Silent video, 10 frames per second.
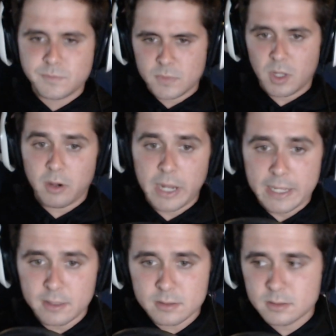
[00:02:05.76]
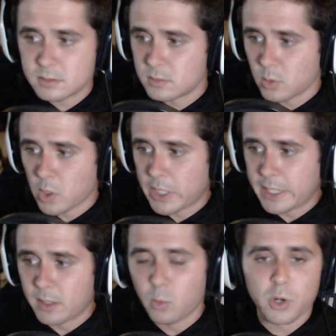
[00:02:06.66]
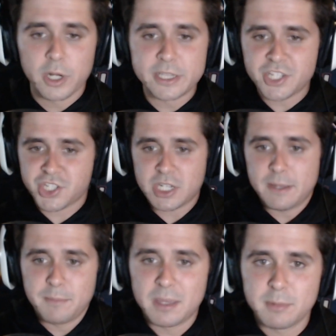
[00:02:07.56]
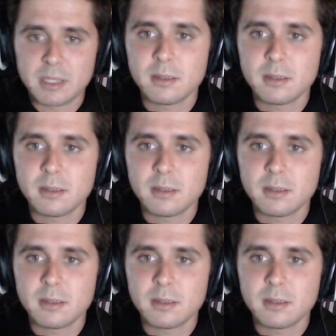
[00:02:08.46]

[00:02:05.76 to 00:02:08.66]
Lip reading: All right, we're in it. We're in the shit, baby.